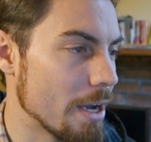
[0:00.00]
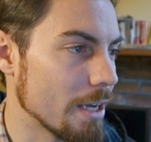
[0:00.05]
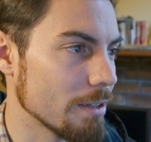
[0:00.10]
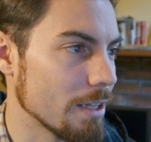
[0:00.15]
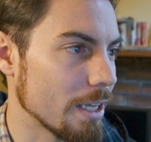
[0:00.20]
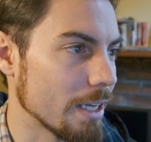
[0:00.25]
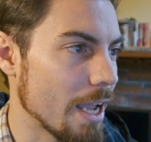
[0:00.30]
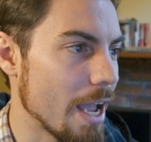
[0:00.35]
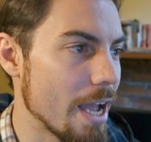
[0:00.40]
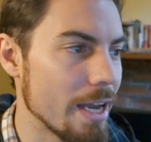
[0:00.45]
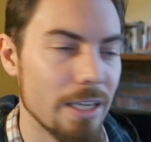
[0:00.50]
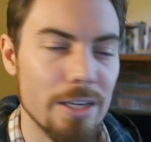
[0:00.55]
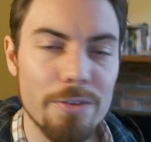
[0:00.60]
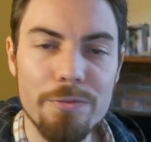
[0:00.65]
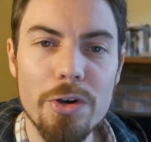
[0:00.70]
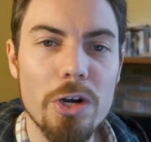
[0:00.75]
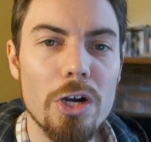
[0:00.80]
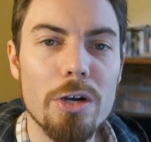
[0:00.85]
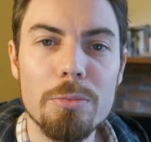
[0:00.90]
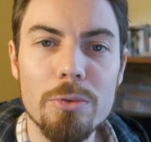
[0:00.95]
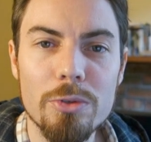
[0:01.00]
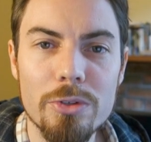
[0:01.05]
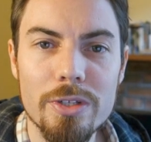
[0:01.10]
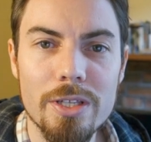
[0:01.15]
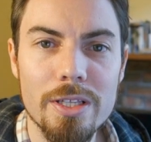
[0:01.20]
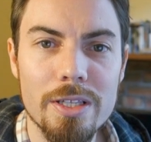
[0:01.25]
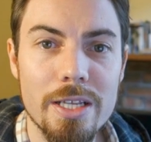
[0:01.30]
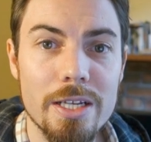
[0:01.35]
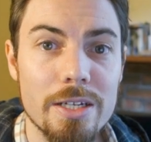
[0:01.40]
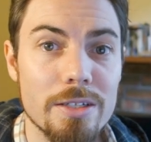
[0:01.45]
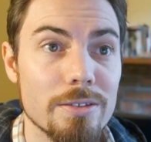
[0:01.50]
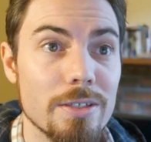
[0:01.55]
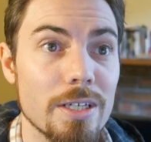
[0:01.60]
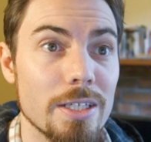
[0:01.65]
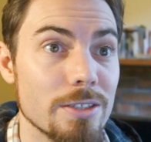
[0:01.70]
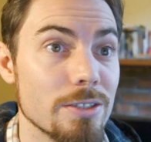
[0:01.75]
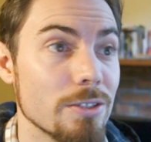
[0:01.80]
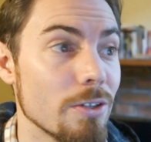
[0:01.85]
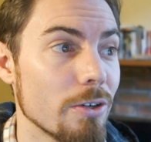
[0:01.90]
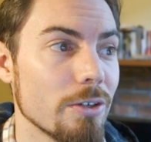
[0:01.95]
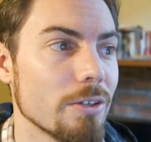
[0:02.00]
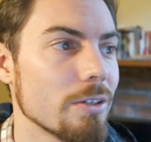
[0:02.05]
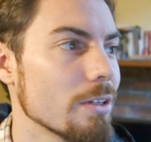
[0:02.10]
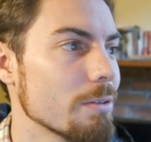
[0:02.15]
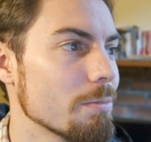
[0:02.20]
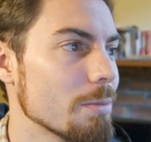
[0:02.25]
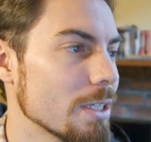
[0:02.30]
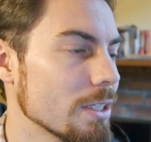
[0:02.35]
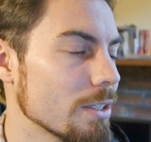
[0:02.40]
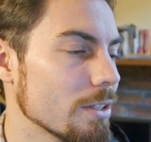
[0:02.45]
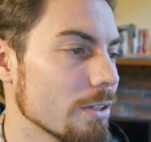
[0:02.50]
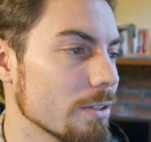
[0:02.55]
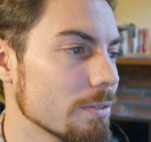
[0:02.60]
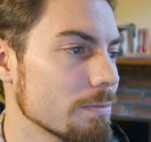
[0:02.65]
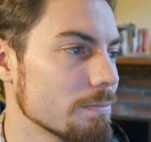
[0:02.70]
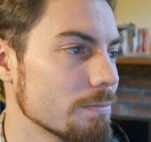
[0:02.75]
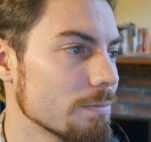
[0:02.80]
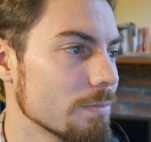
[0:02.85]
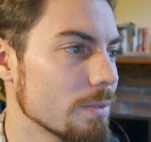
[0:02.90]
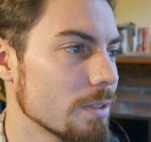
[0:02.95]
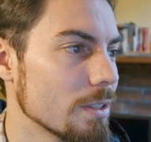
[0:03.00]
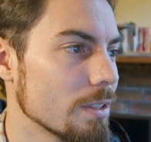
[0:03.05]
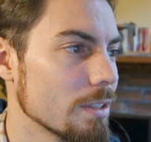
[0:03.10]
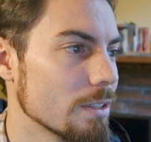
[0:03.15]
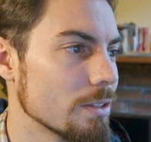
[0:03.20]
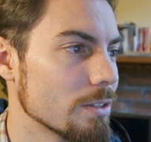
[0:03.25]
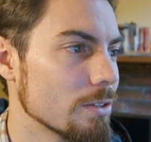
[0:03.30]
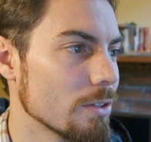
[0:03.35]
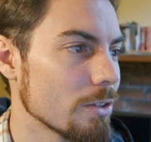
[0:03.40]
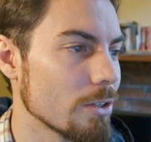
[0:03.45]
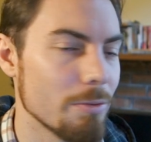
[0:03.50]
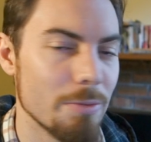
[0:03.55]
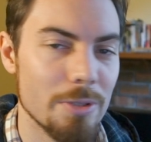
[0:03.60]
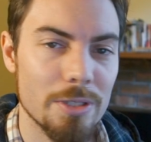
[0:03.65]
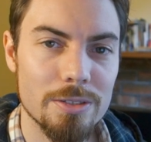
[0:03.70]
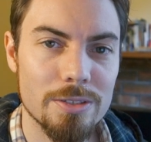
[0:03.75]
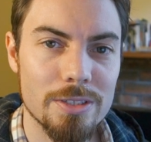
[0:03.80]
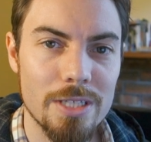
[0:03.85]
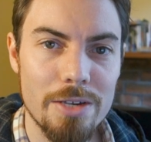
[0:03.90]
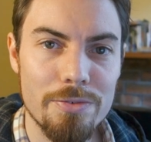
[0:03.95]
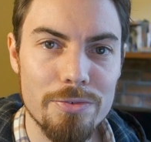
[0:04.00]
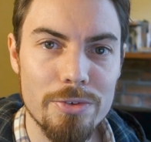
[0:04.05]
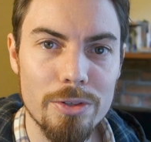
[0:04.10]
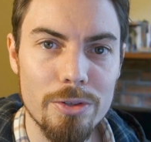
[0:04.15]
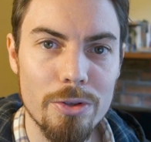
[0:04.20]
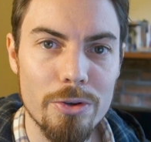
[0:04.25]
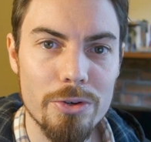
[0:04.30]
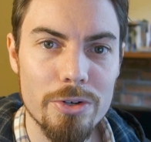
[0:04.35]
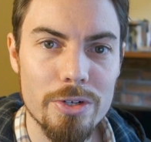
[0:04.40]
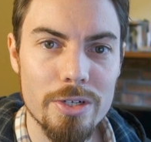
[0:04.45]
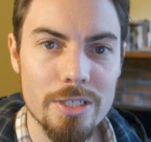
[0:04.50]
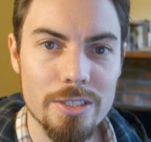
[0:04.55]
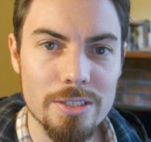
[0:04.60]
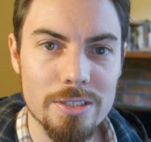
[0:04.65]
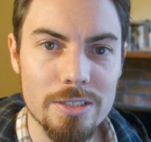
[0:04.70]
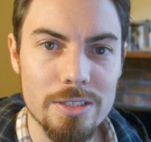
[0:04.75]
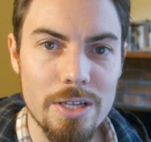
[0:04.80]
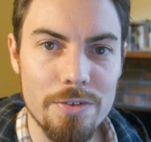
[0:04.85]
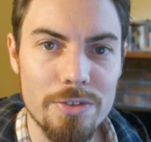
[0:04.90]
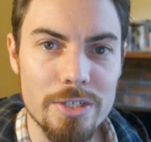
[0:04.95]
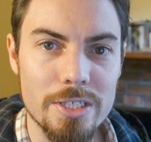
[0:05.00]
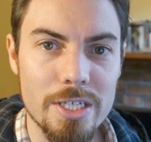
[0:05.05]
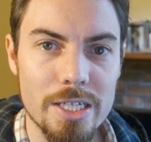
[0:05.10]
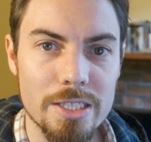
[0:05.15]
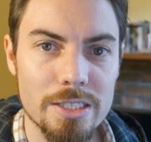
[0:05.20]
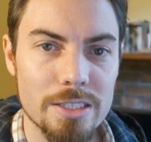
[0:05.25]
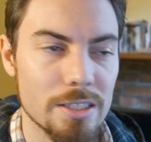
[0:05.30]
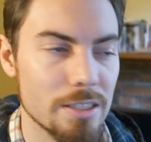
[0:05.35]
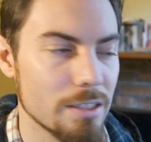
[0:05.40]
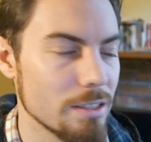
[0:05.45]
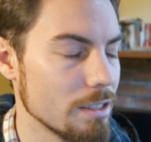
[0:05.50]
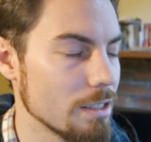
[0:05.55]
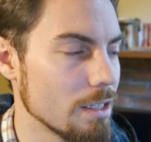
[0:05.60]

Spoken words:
like adding a variable and then it's not going to be, it's not going to be saved and loaded and you have to test it.